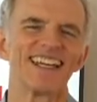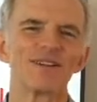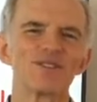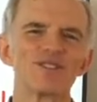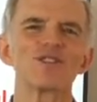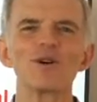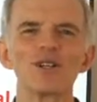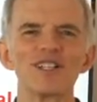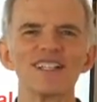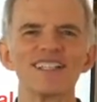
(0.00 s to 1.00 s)
And that was
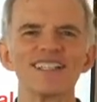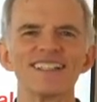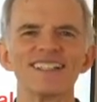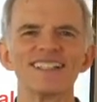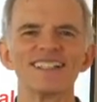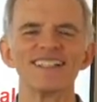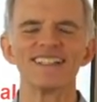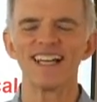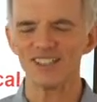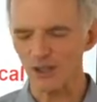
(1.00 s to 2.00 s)
so good.
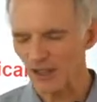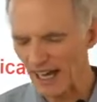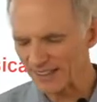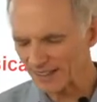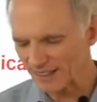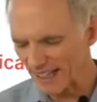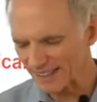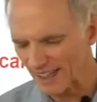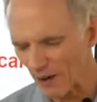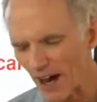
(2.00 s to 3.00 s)
And so that's
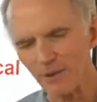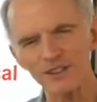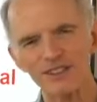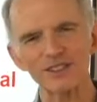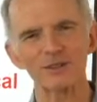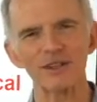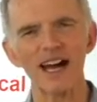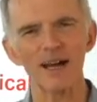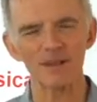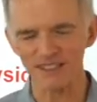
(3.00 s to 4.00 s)
that's how I would describe.